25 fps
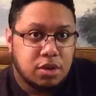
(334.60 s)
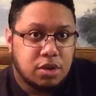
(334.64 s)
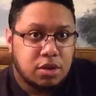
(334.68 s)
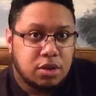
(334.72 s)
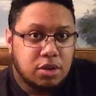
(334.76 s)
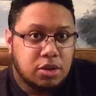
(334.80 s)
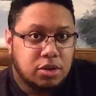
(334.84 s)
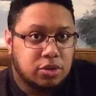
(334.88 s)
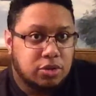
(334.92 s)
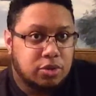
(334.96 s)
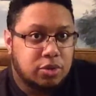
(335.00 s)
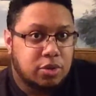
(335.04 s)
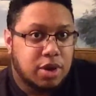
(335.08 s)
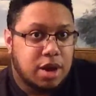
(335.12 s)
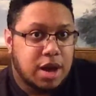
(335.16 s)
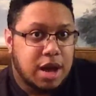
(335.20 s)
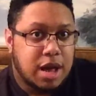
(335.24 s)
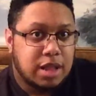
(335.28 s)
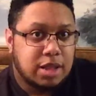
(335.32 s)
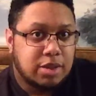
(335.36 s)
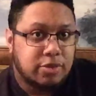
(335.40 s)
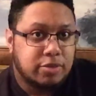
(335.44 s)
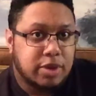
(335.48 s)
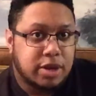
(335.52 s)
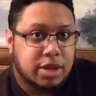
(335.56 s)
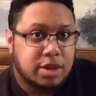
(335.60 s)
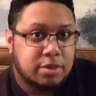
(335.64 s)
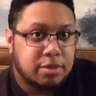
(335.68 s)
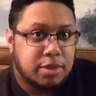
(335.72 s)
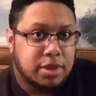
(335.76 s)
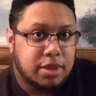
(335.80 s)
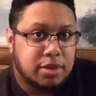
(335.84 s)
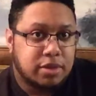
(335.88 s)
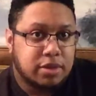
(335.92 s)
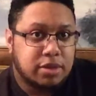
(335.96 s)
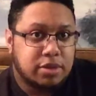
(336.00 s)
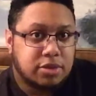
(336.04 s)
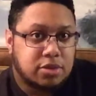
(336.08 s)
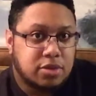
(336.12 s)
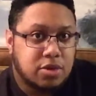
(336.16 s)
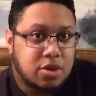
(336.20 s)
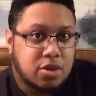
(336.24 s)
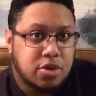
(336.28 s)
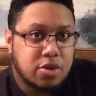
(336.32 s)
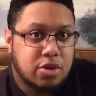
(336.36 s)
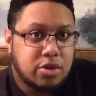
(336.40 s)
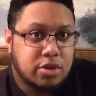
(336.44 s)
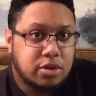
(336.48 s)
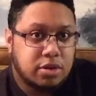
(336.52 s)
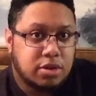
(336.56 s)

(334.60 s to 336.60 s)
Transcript: So I highly recommend this card.